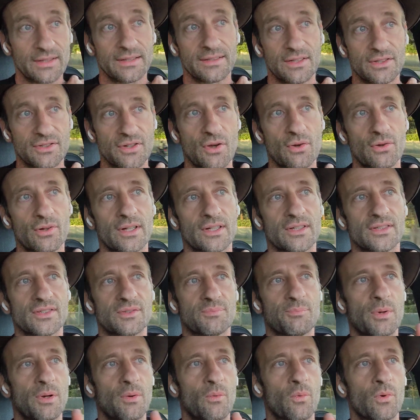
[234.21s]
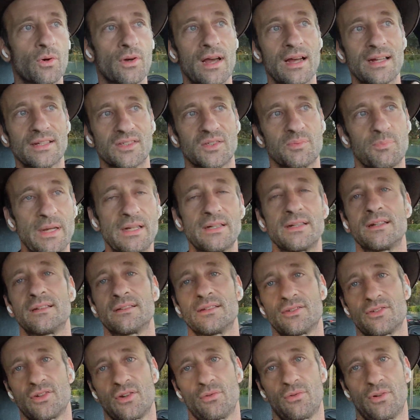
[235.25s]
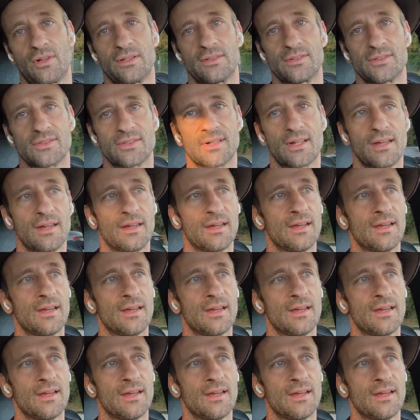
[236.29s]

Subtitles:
the tokens, but we're not spending the tokens.